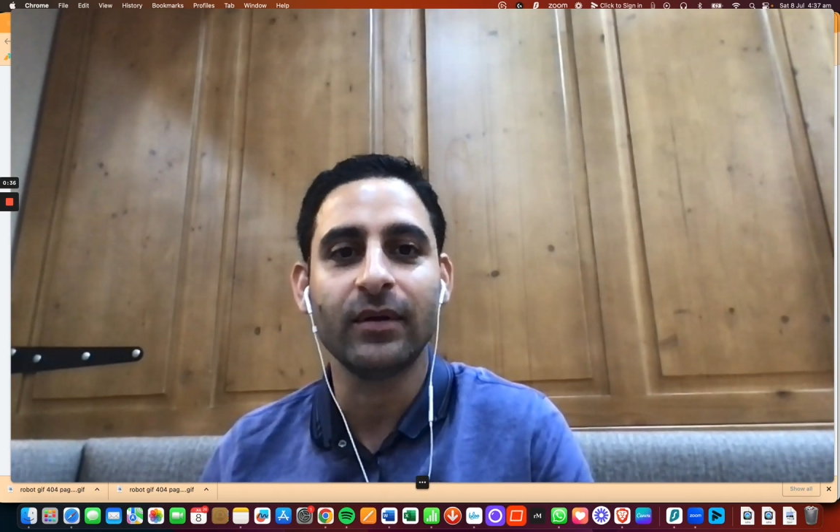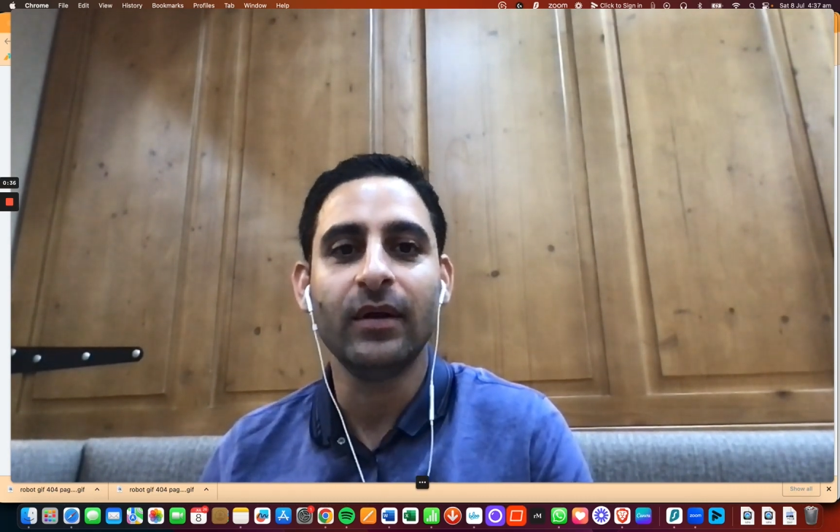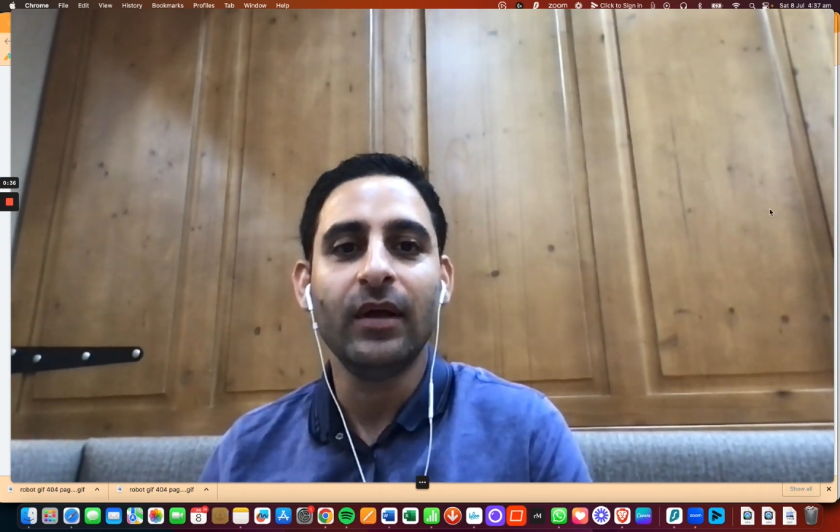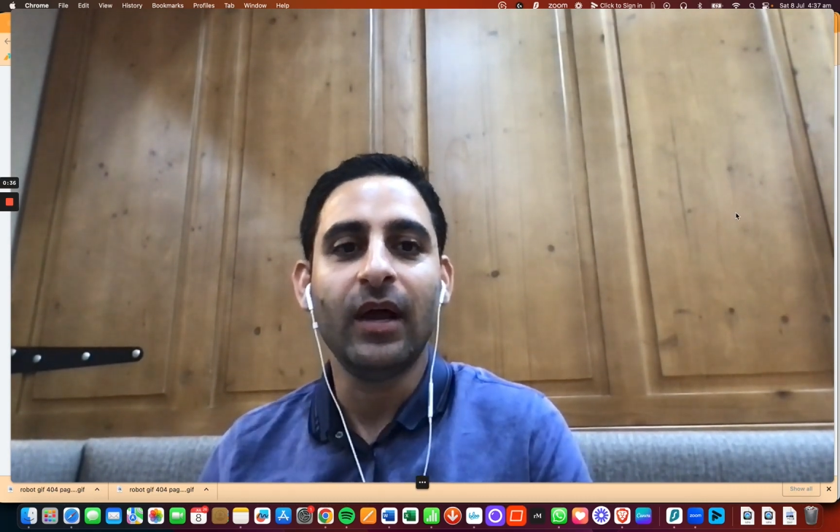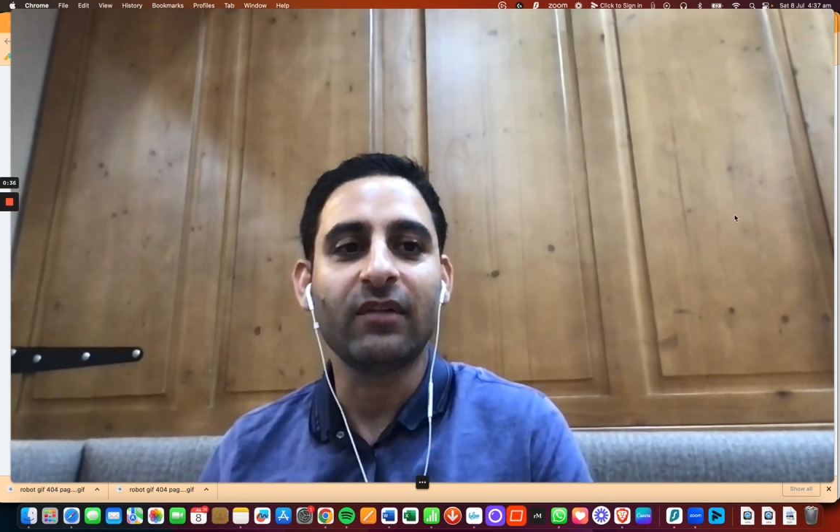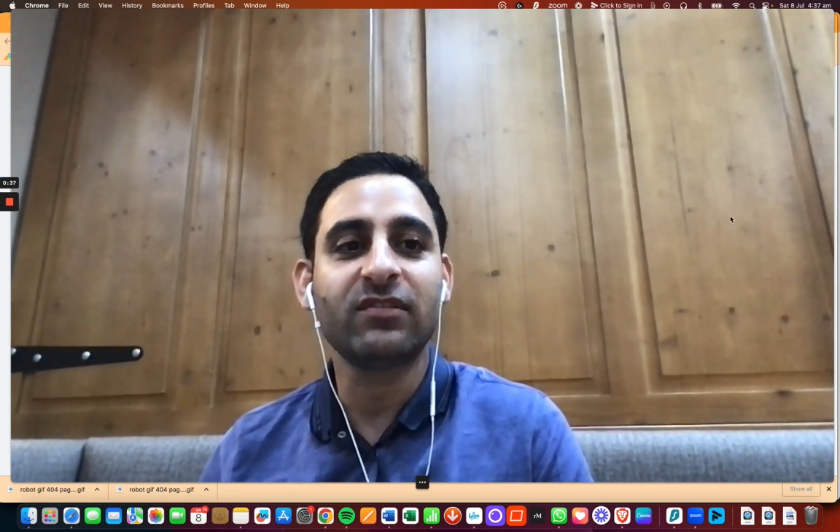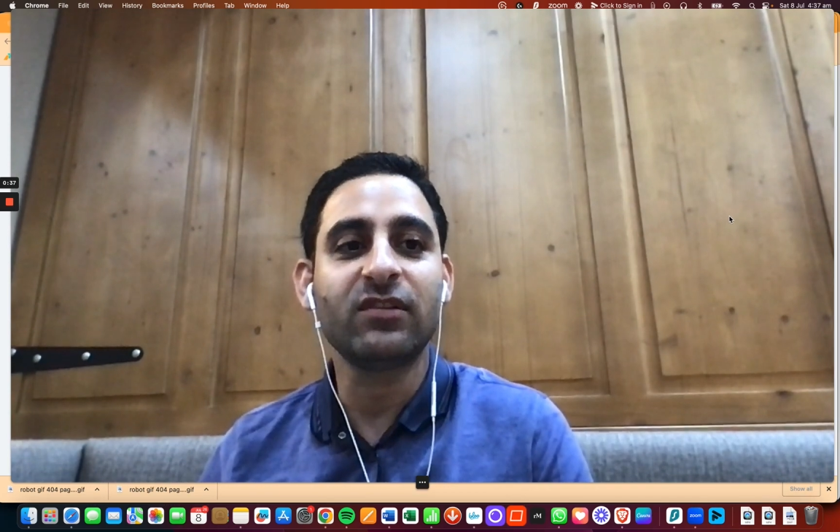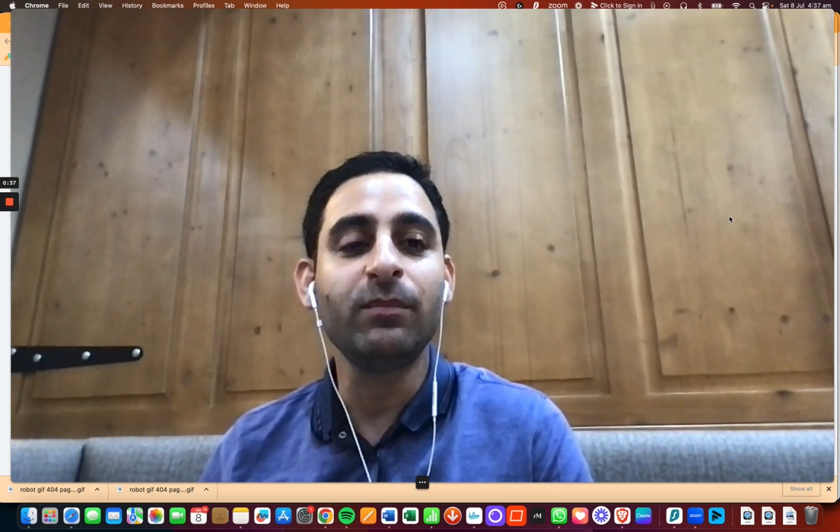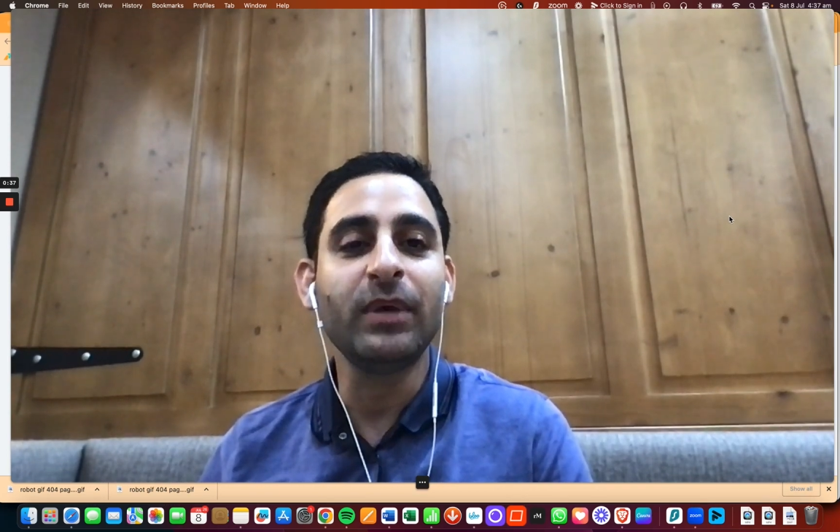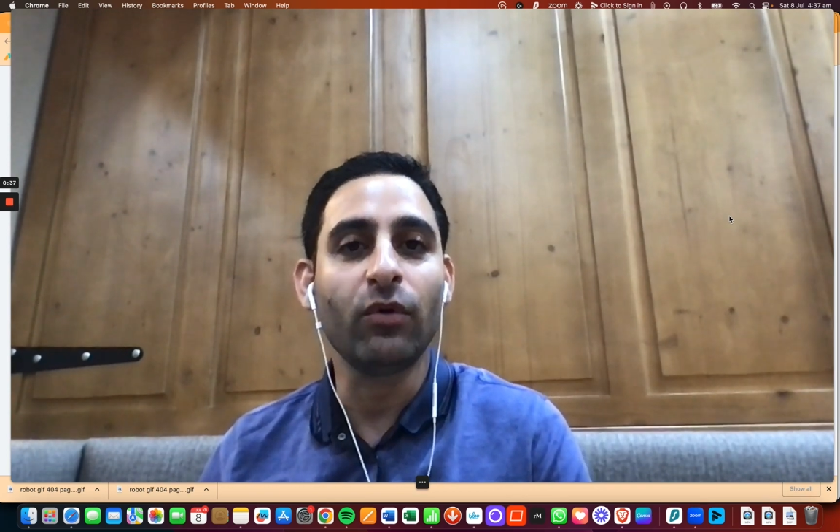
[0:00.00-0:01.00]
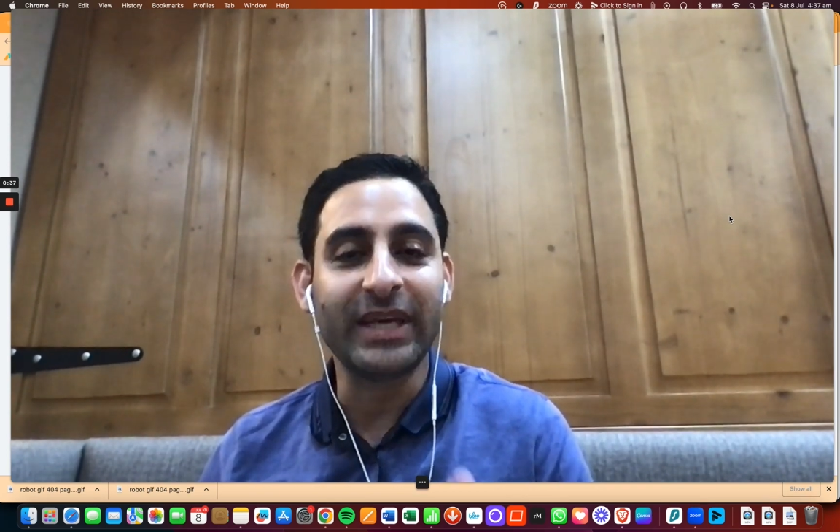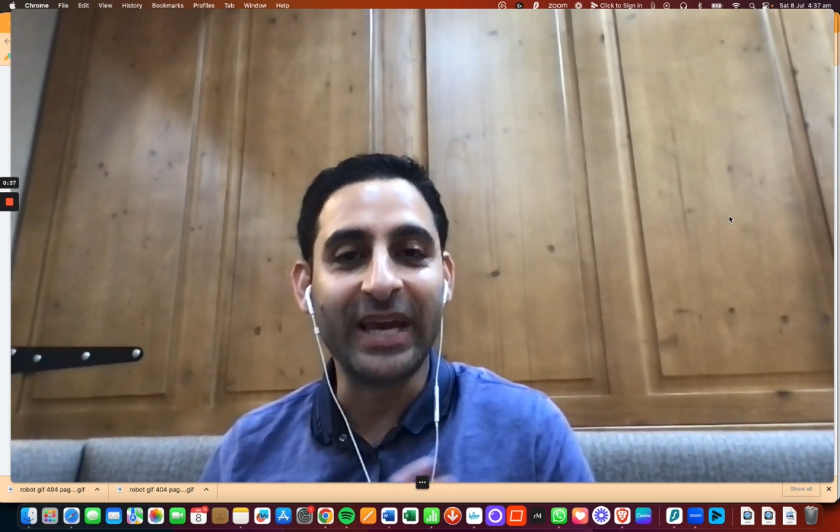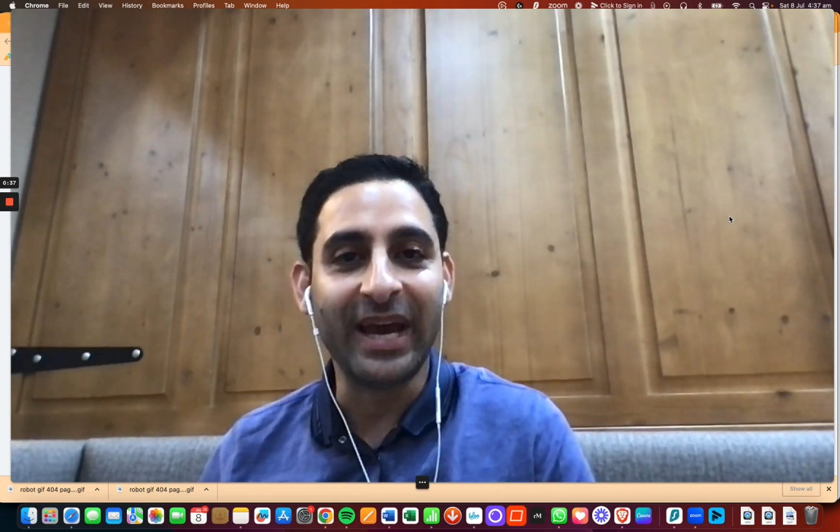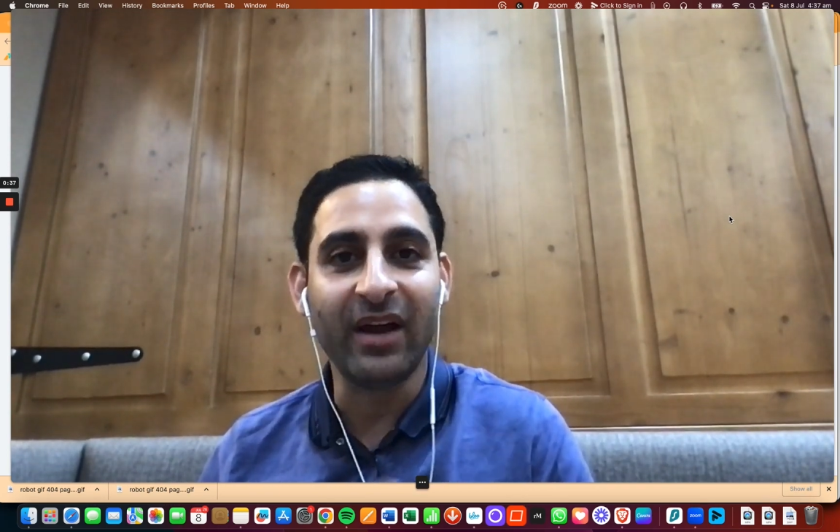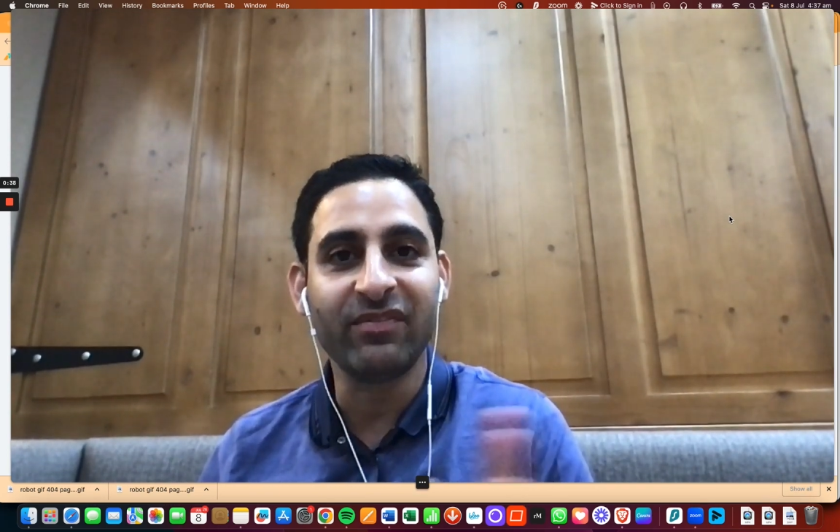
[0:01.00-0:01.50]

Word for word: Assuming you already have